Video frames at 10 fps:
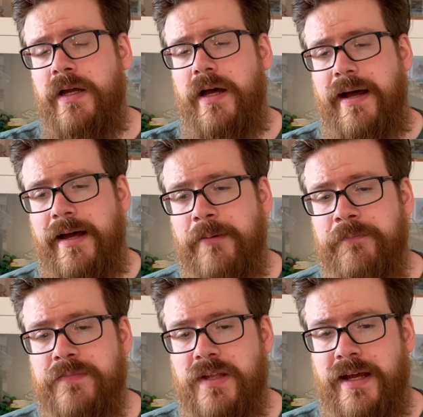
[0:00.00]

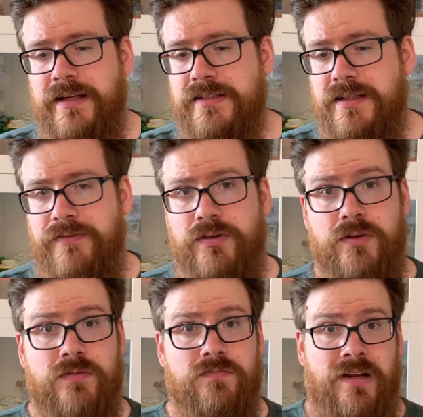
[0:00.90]
And if
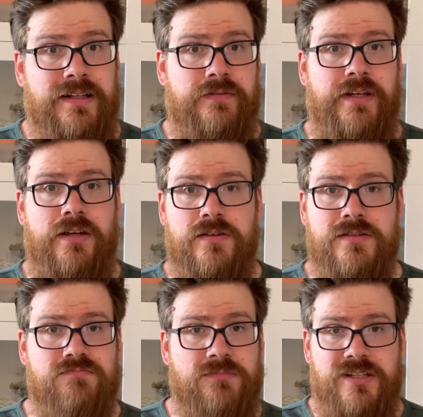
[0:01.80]
you like the
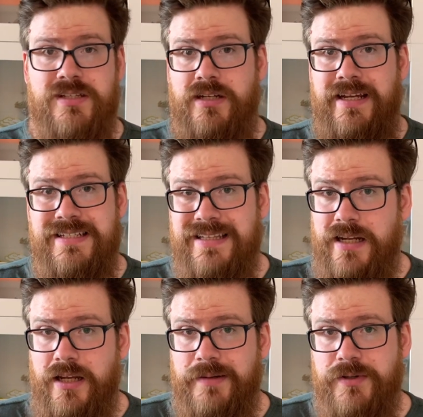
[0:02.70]
videos, consider hitting
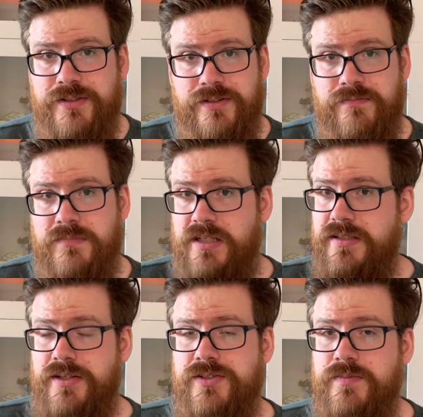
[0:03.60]
that like button,
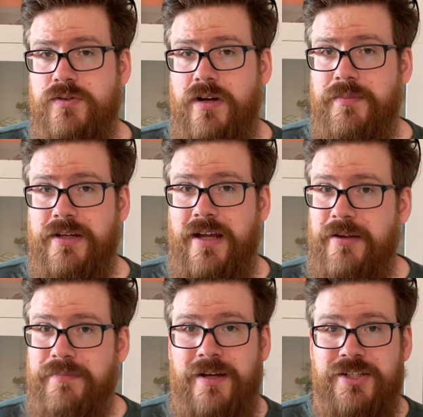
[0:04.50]
consider subscribing,
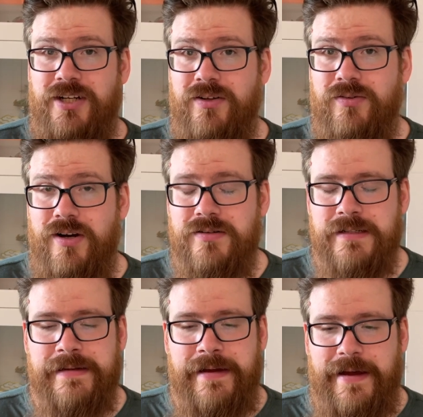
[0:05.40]
help my channel grow.
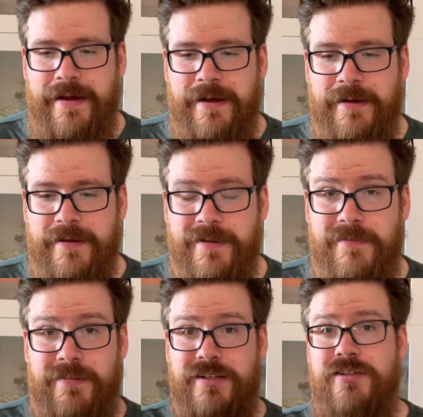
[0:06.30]

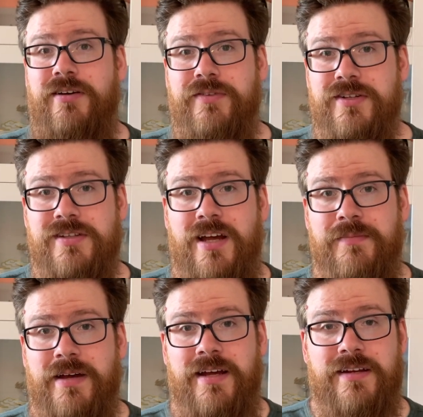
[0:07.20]
Thanks a lot for your
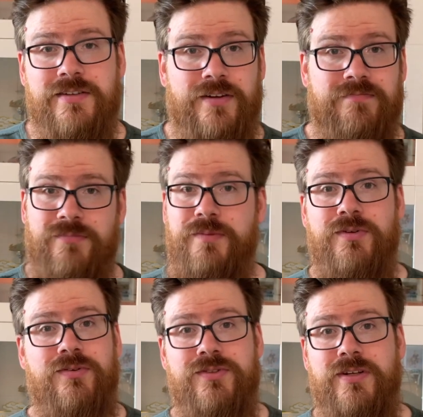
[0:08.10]
time, and hope
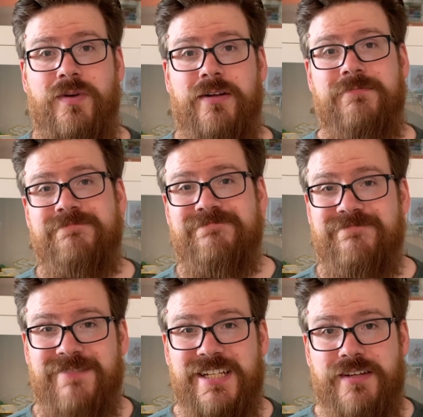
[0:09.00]
you're all doing well.
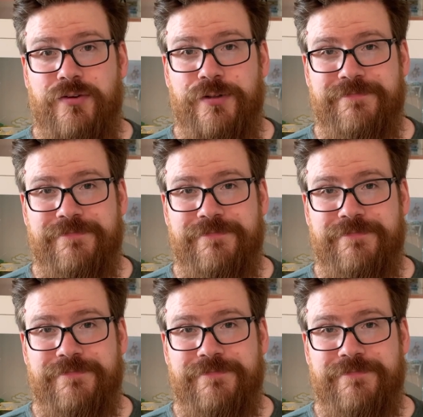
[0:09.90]
Thanks, everyone.